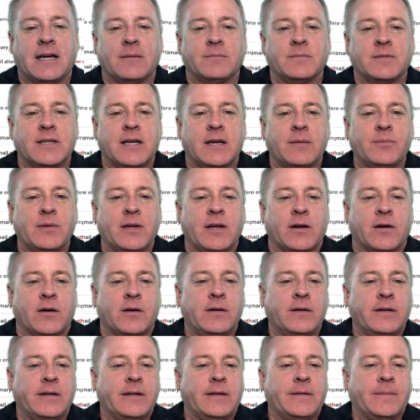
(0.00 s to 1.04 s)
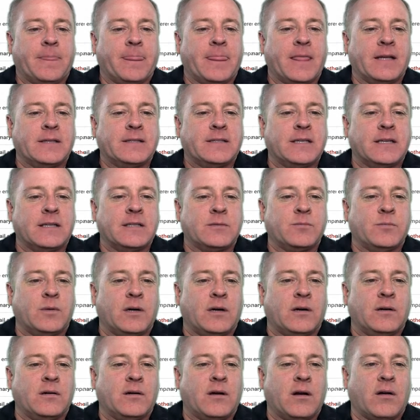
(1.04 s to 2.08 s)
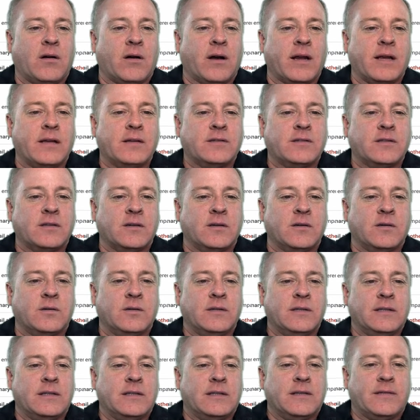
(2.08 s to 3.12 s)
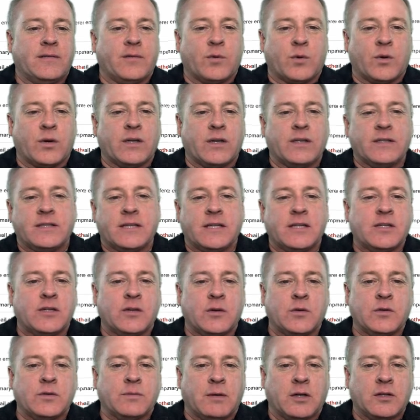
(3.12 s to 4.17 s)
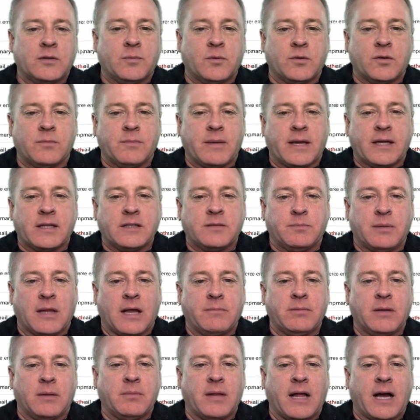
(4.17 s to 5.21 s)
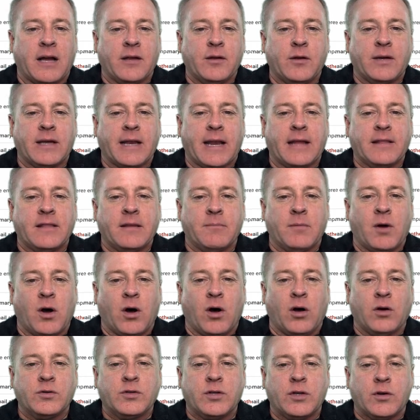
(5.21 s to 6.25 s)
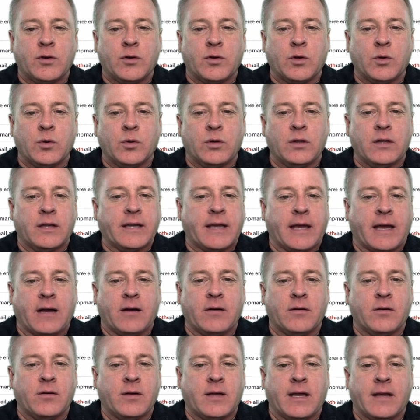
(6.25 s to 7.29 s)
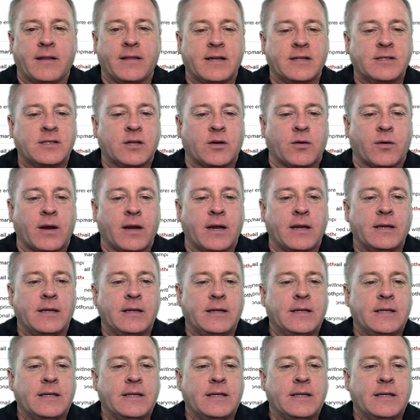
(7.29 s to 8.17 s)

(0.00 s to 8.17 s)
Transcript: comes up here. It says, well, all right, so if your organization owns multiple domains, blah, blah, blah, you can add them all to your Google account. Okay, that's great.